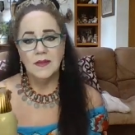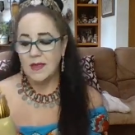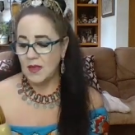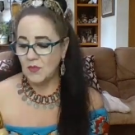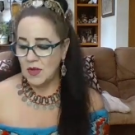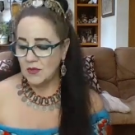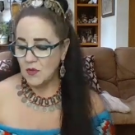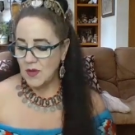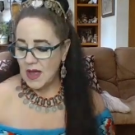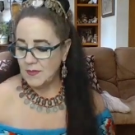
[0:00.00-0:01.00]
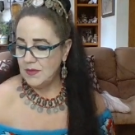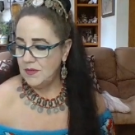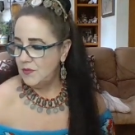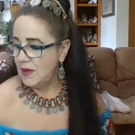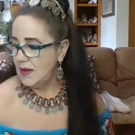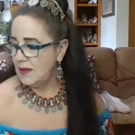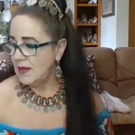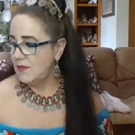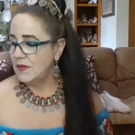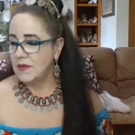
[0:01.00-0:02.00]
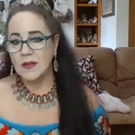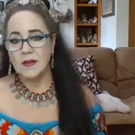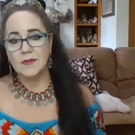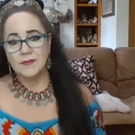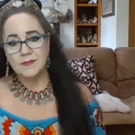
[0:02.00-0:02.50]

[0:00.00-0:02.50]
And we all know what happened to the brain. They would just kind of